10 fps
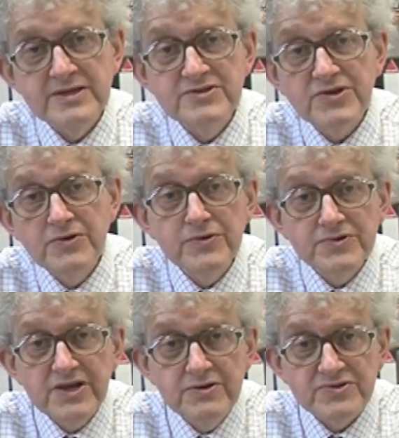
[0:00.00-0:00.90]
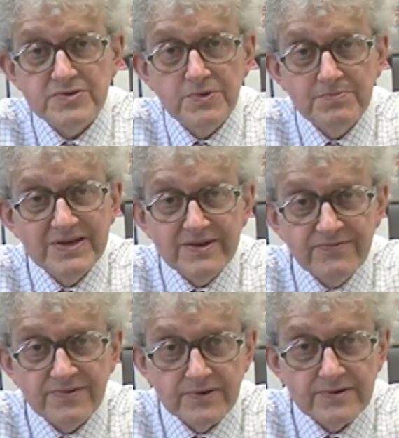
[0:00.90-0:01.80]
So your dose would be
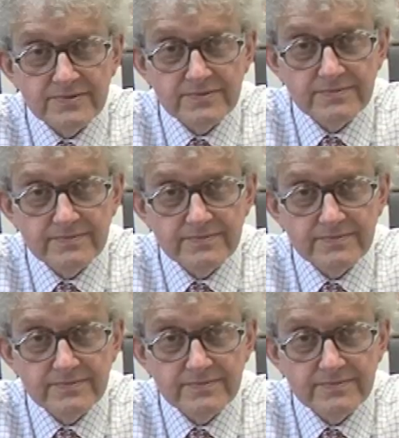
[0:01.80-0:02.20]
different.